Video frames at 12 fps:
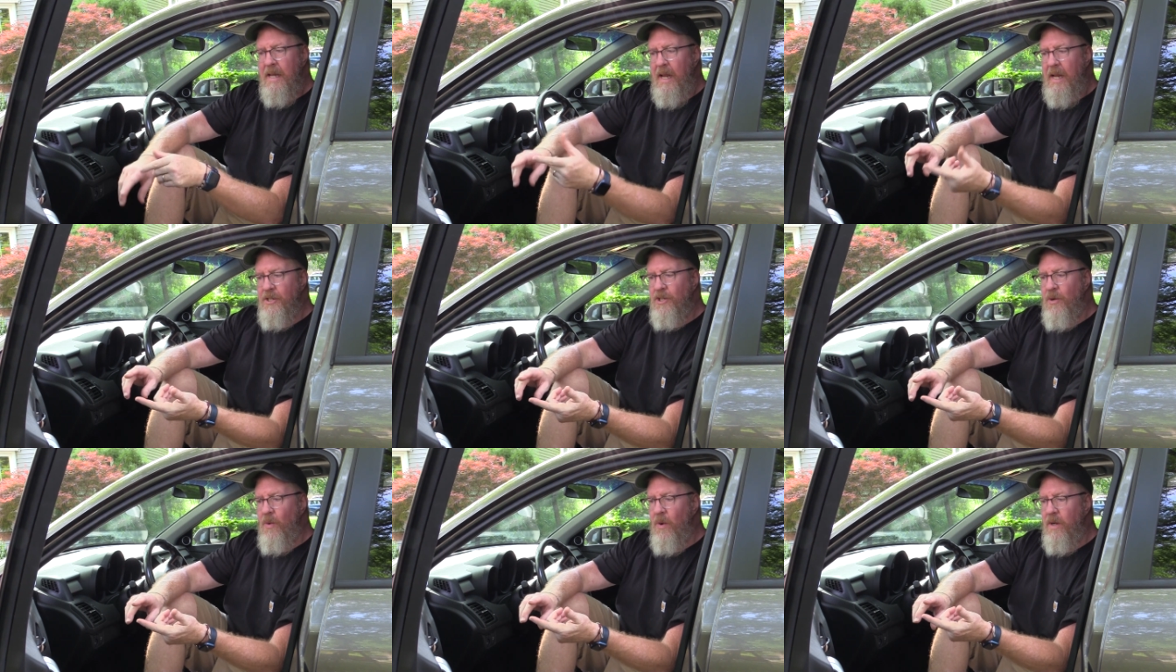
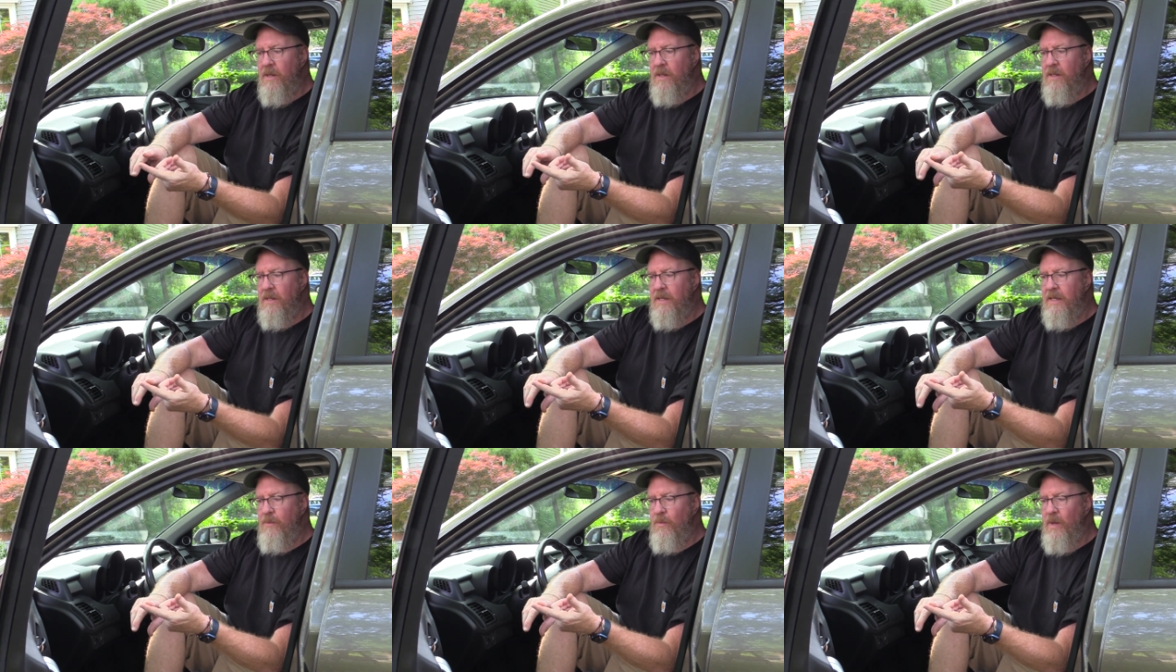Engine oil,
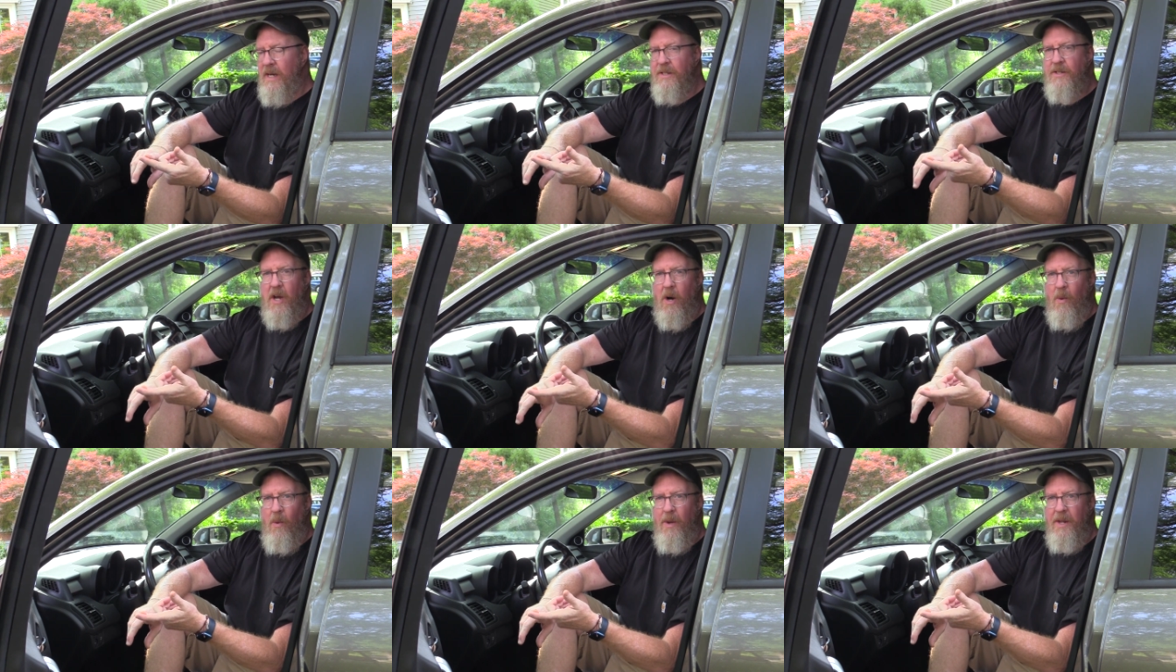when it's
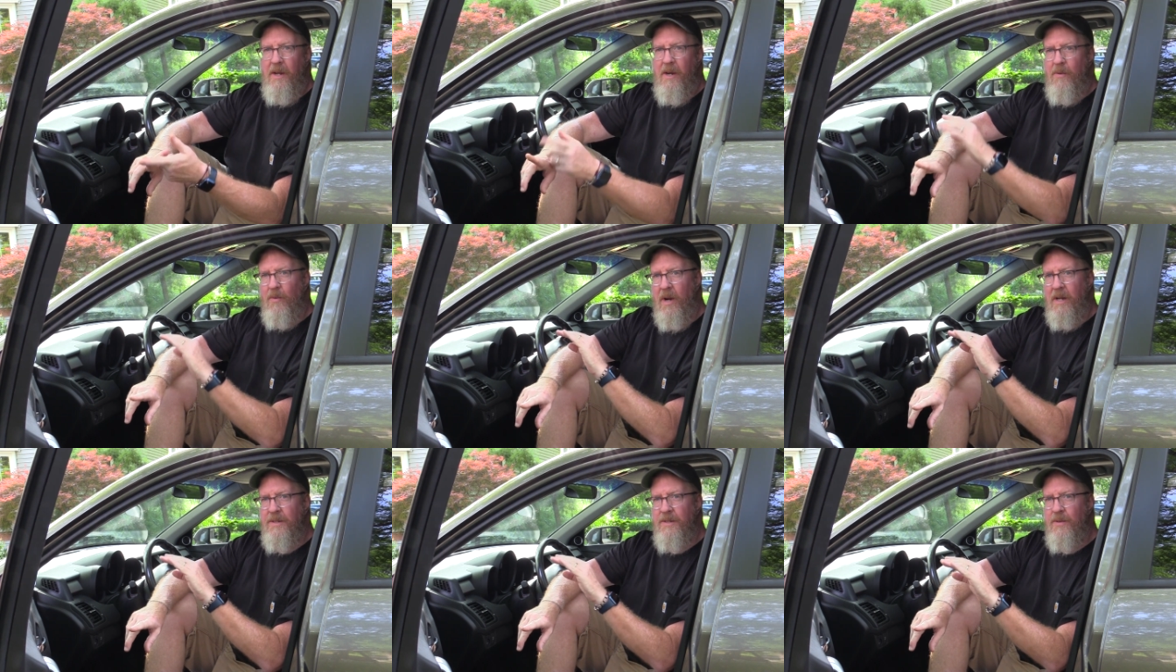cold,
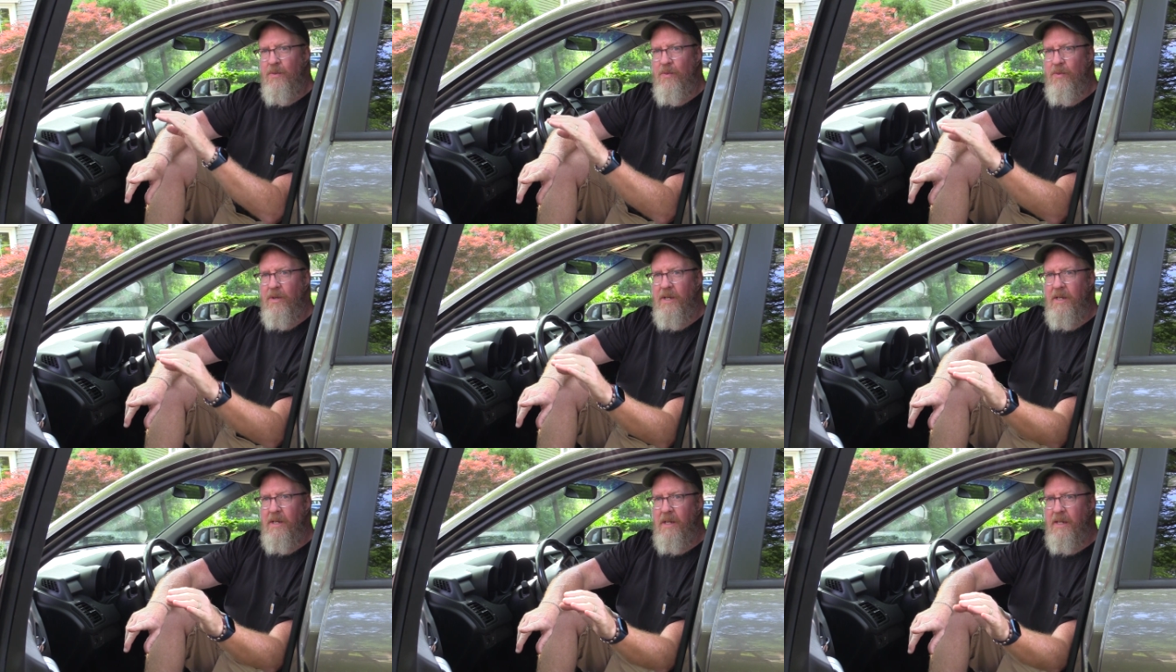runs
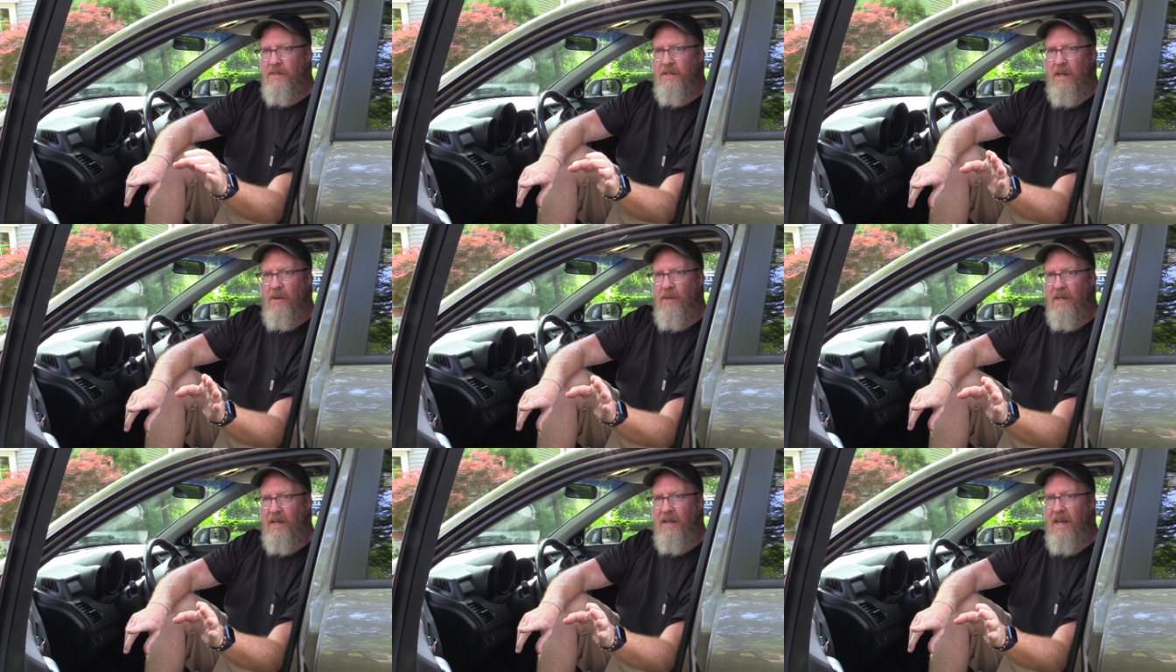really
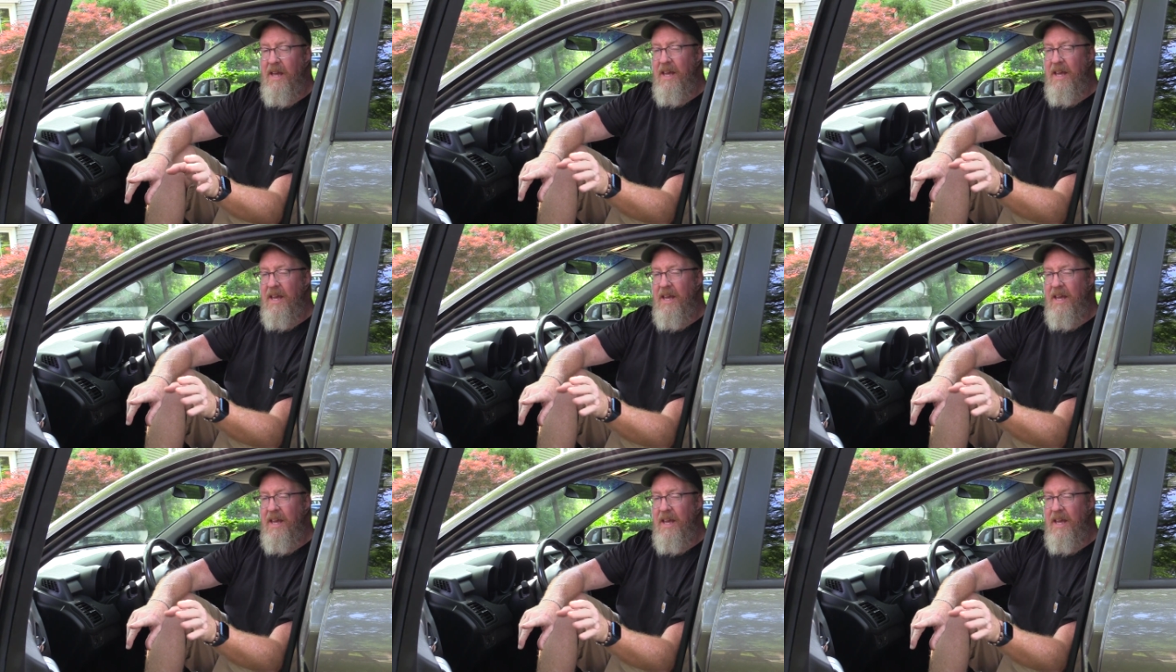slowly.